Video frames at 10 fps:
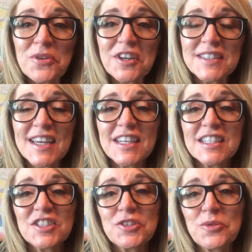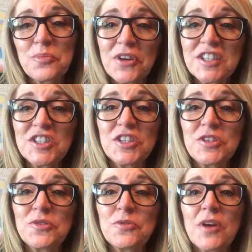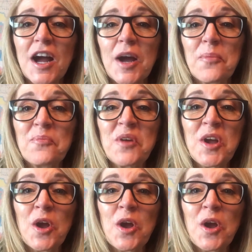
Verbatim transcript: excited to bring to you um,